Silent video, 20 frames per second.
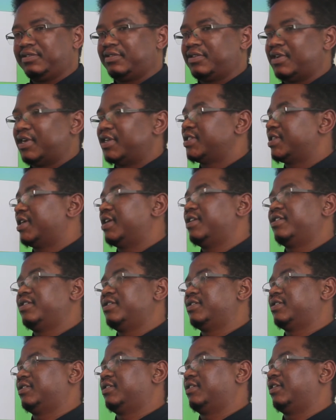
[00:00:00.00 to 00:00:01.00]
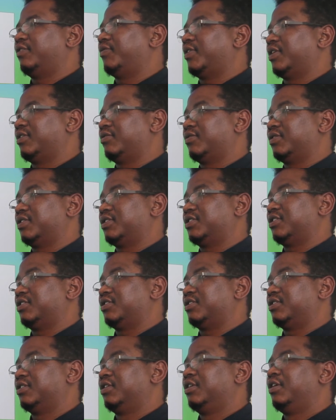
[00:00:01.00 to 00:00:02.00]
has had this effect on the
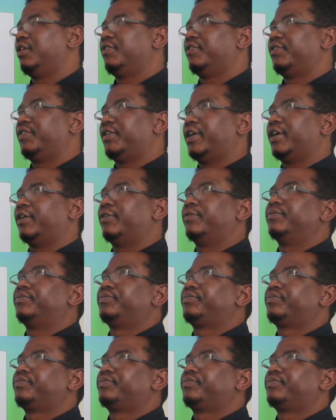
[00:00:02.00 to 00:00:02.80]
church. Now,